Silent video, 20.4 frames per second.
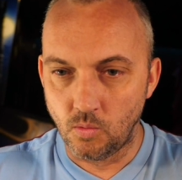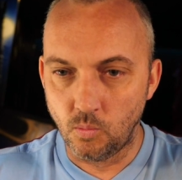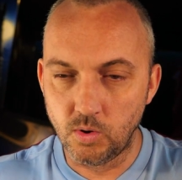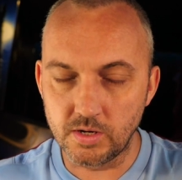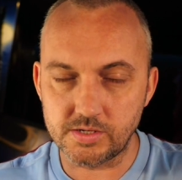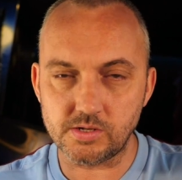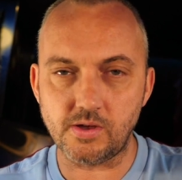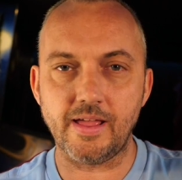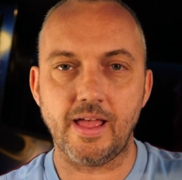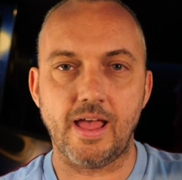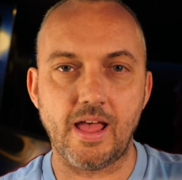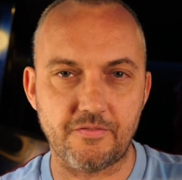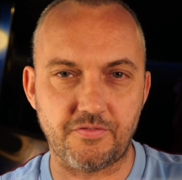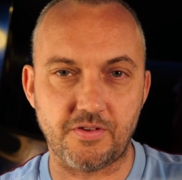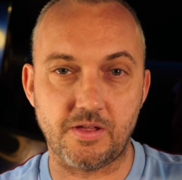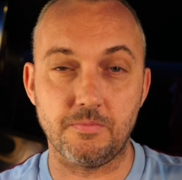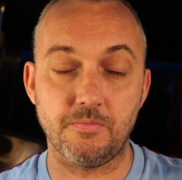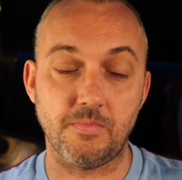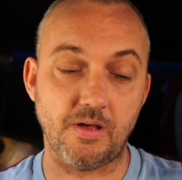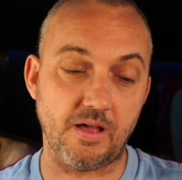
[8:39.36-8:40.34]
Would I have
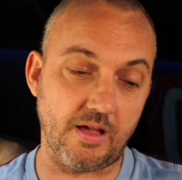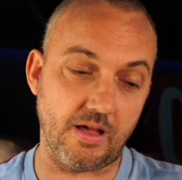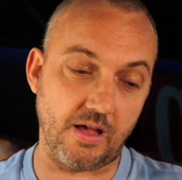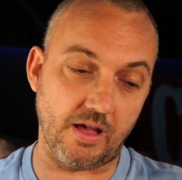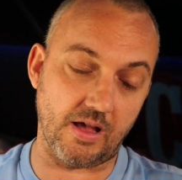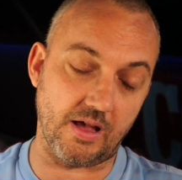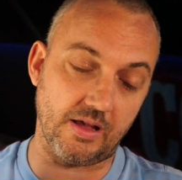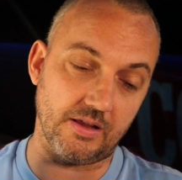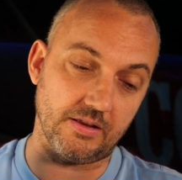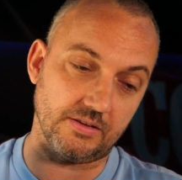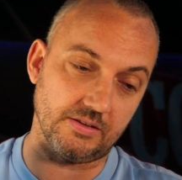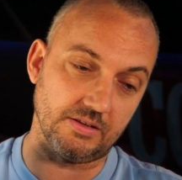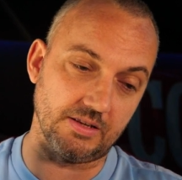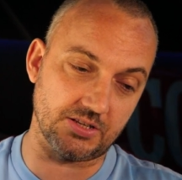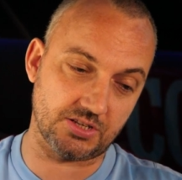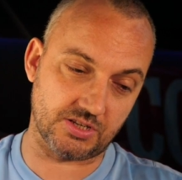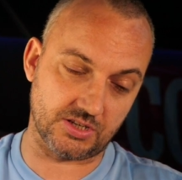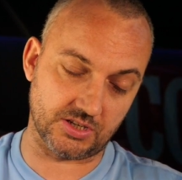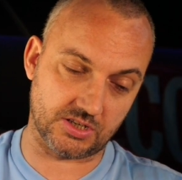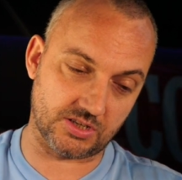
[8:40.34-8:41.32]
him?
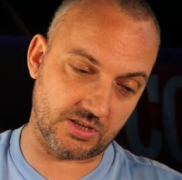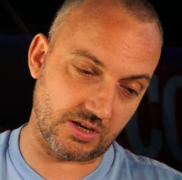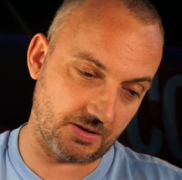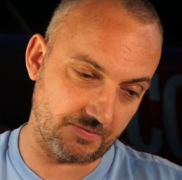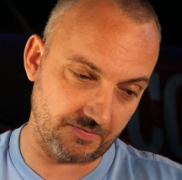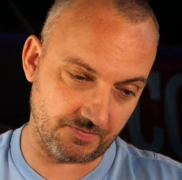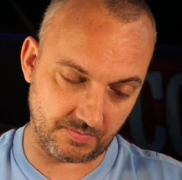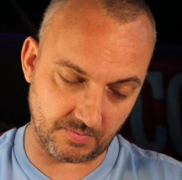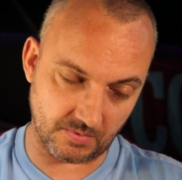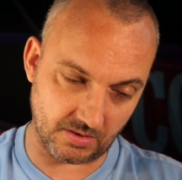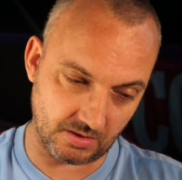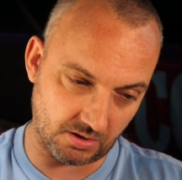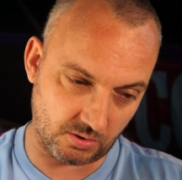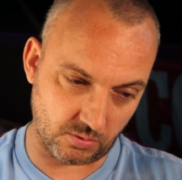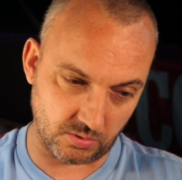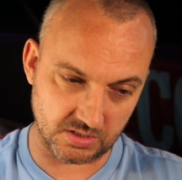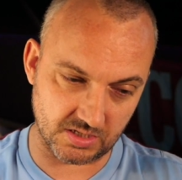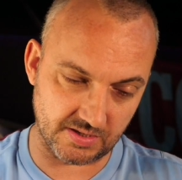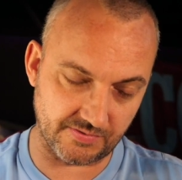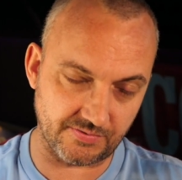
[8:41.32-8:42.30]
Let's just
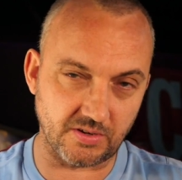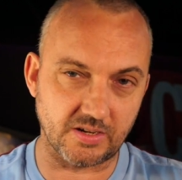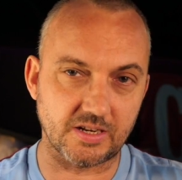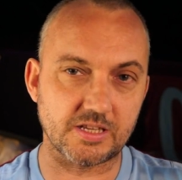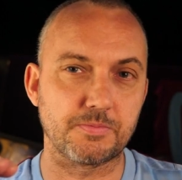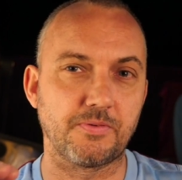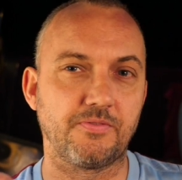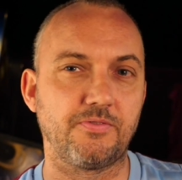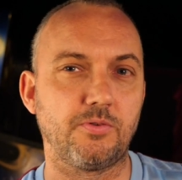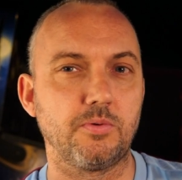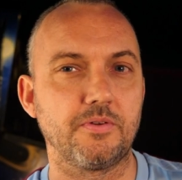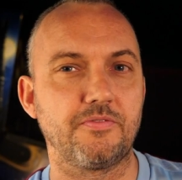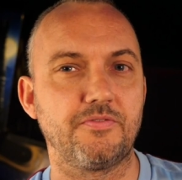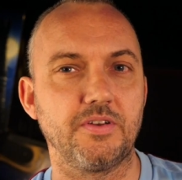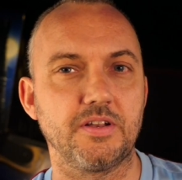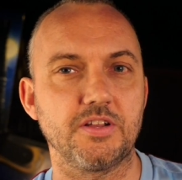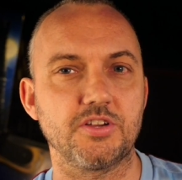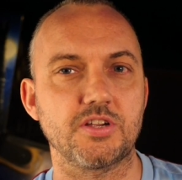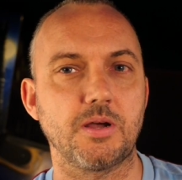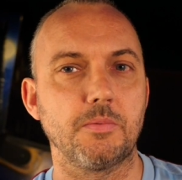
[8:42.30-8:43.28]
quantify this before we
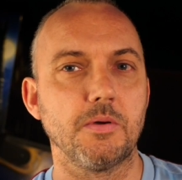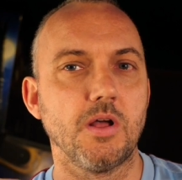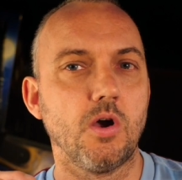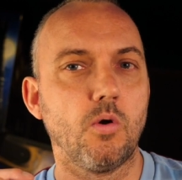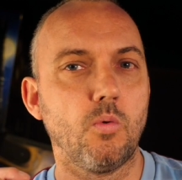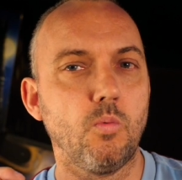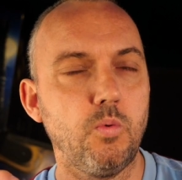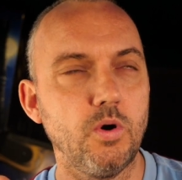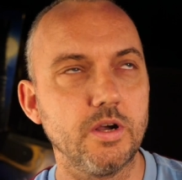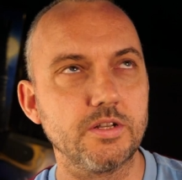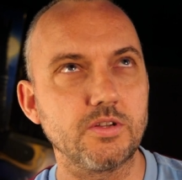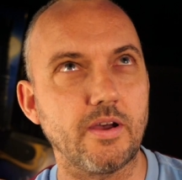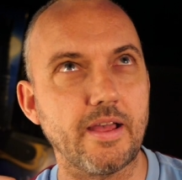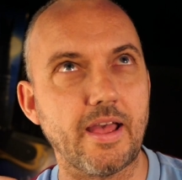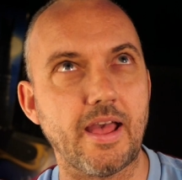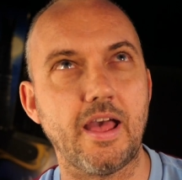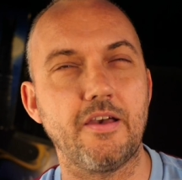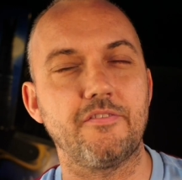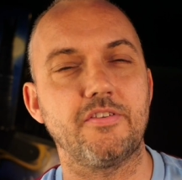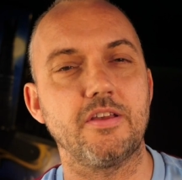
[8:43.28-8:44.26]
finish up. Would I
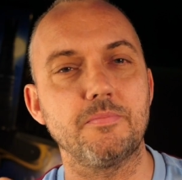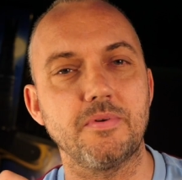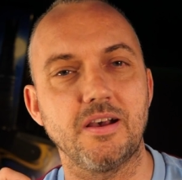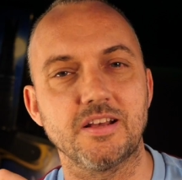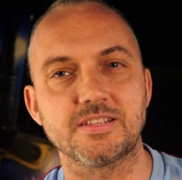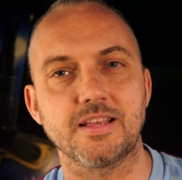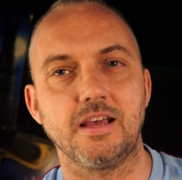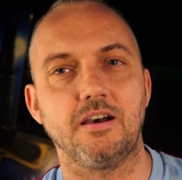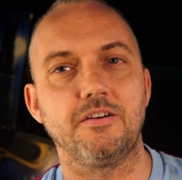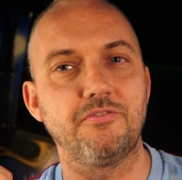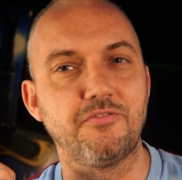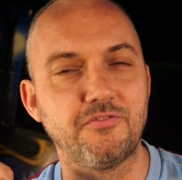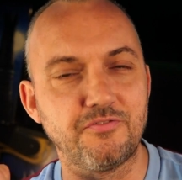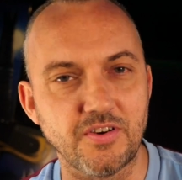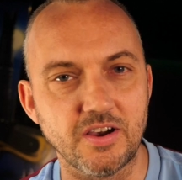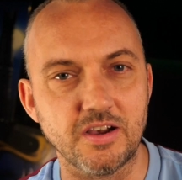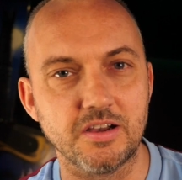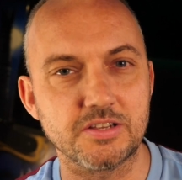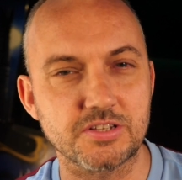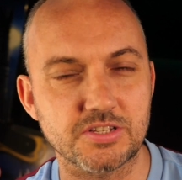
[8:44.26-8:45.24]
have him as our
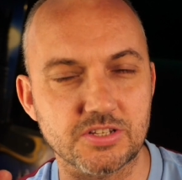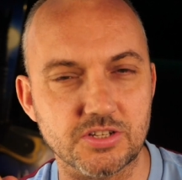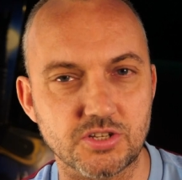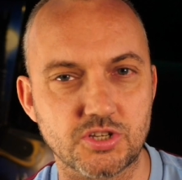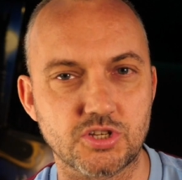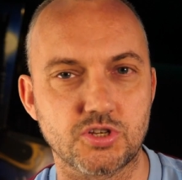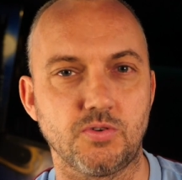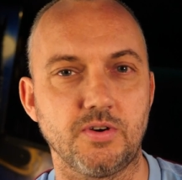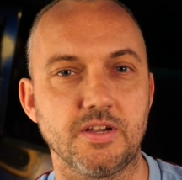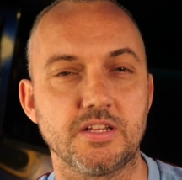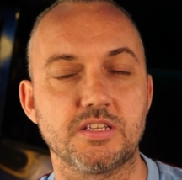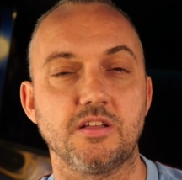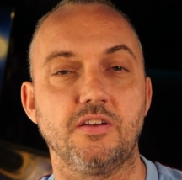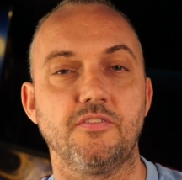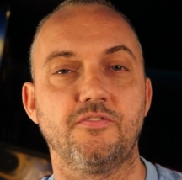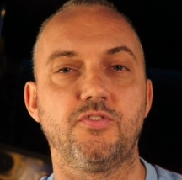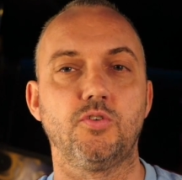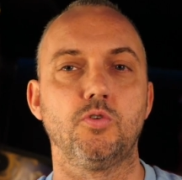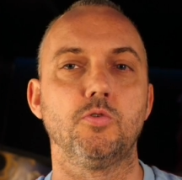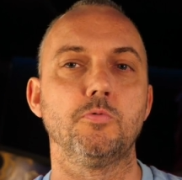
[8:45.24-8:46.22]
first choice
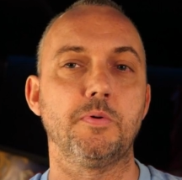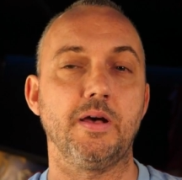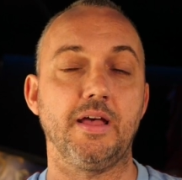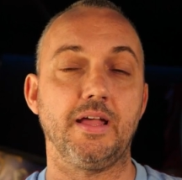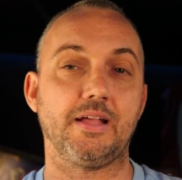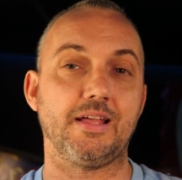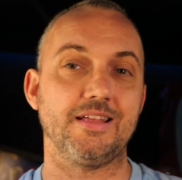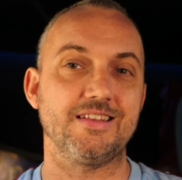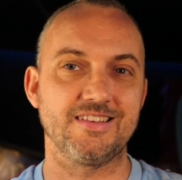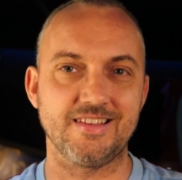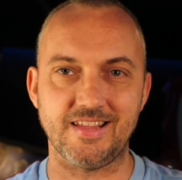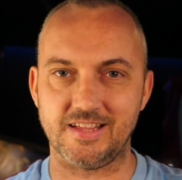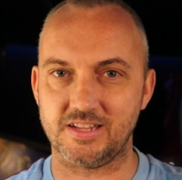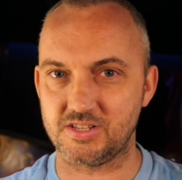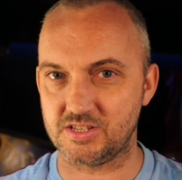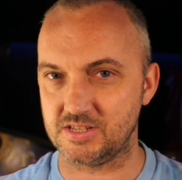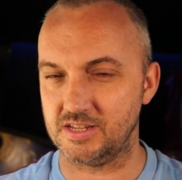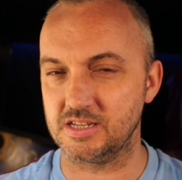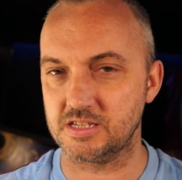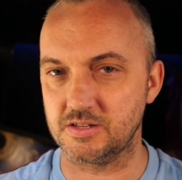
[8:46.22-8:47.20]
fullback
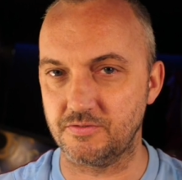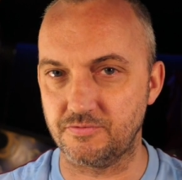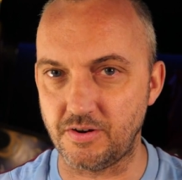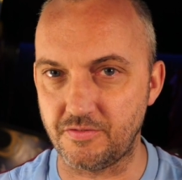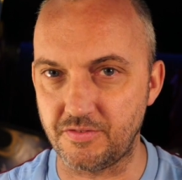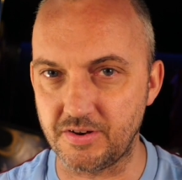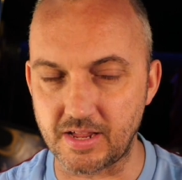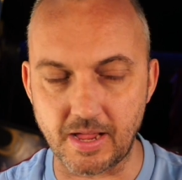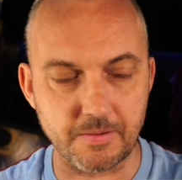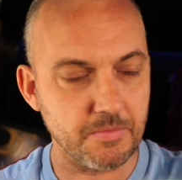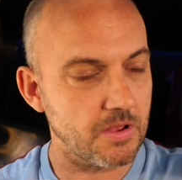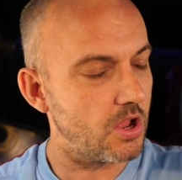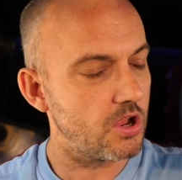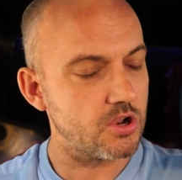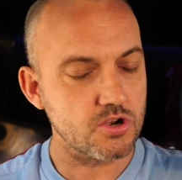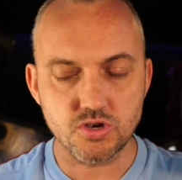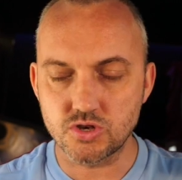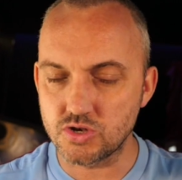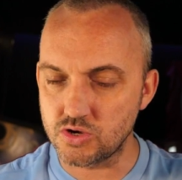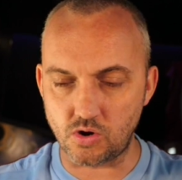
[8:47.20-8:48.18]
next season for every game?
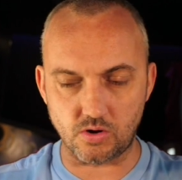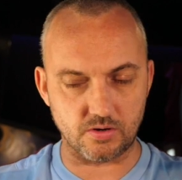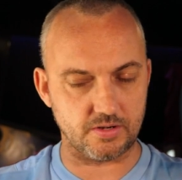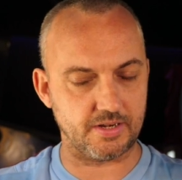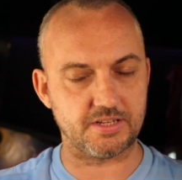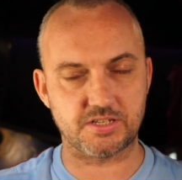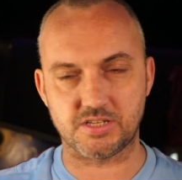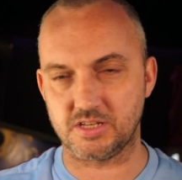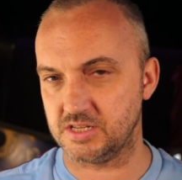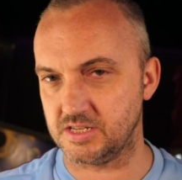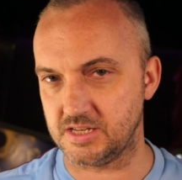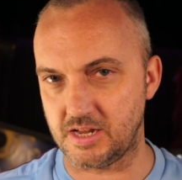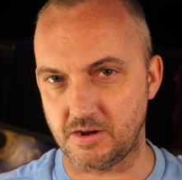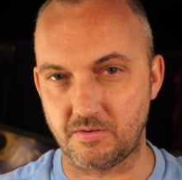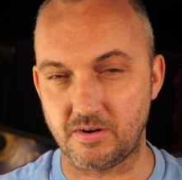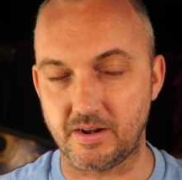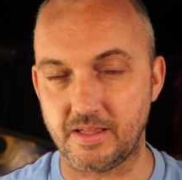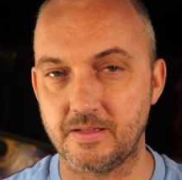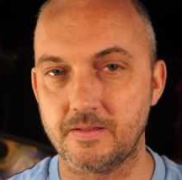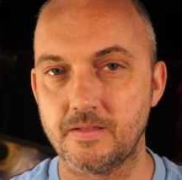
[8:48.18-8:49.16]
Not
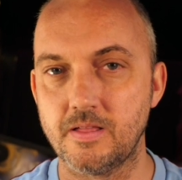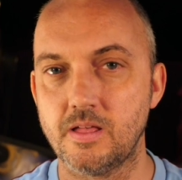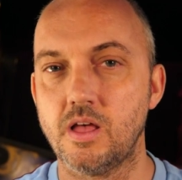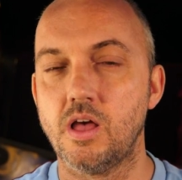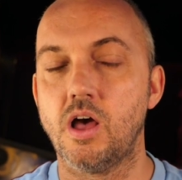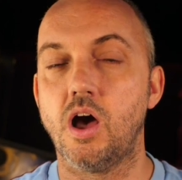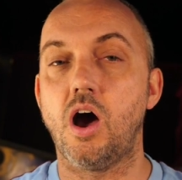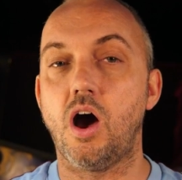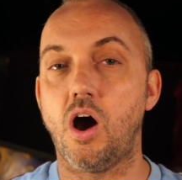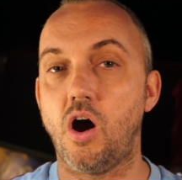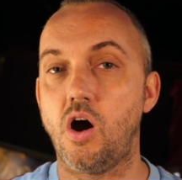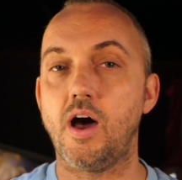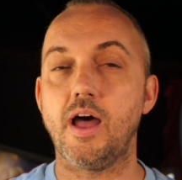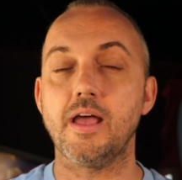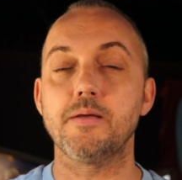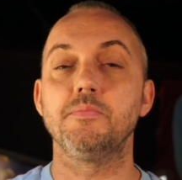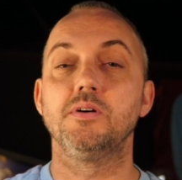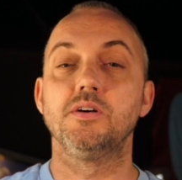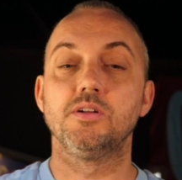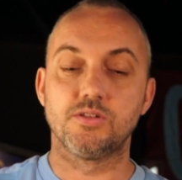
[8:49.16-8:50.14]
necessarily.
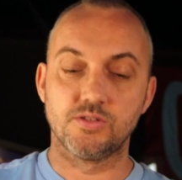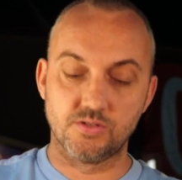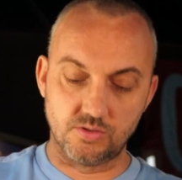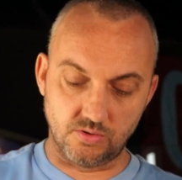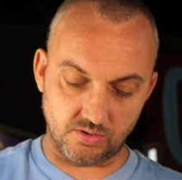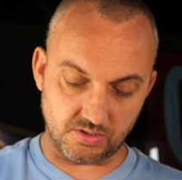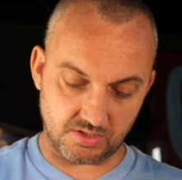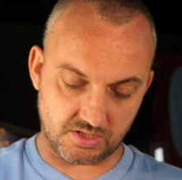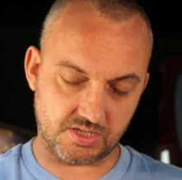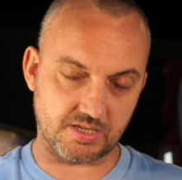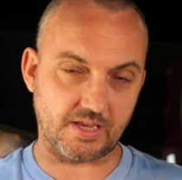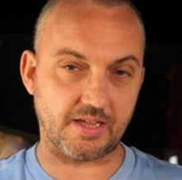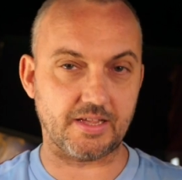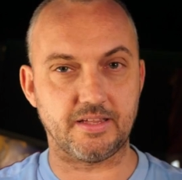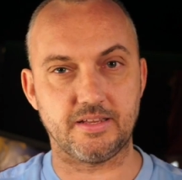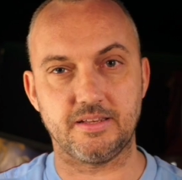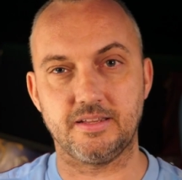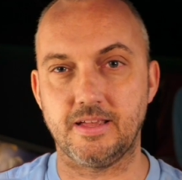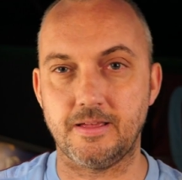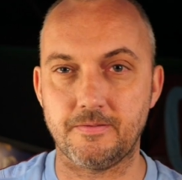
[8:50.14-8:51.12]
I'm not
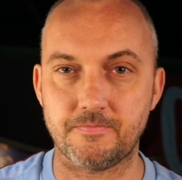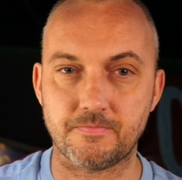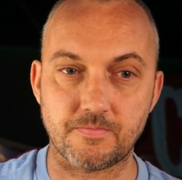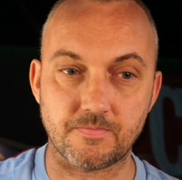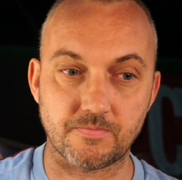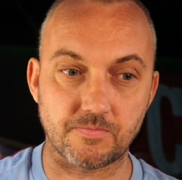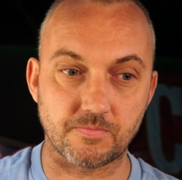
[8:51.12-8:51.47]
saying that.